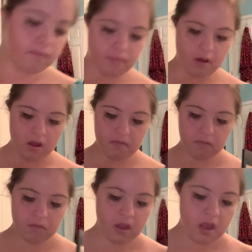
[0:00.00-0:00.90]
but
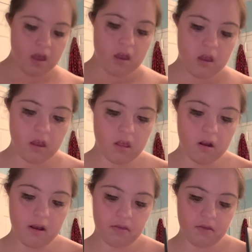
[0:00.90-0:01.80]
it's
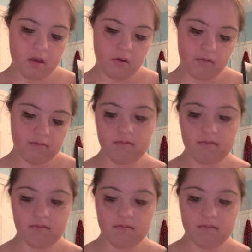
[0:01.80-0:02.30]
alright though.